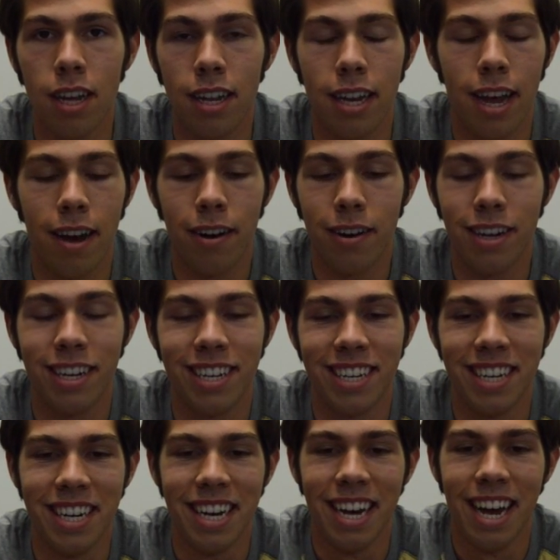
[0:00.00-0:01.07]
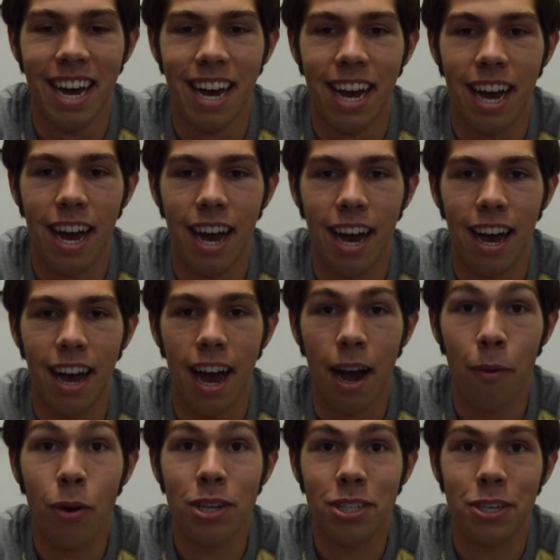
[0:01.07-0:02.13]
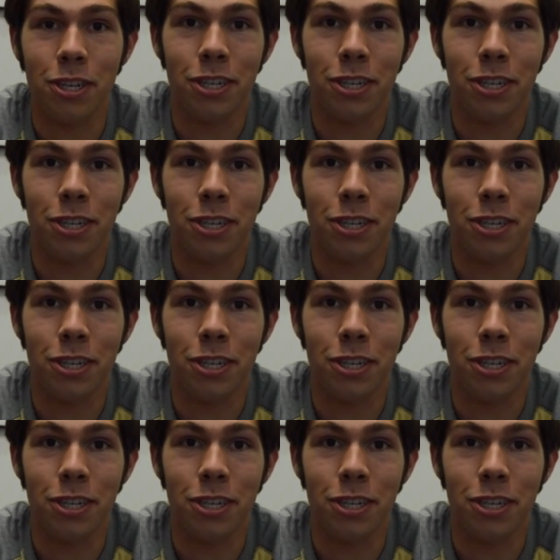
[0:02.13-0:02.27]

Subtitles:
Now, I was a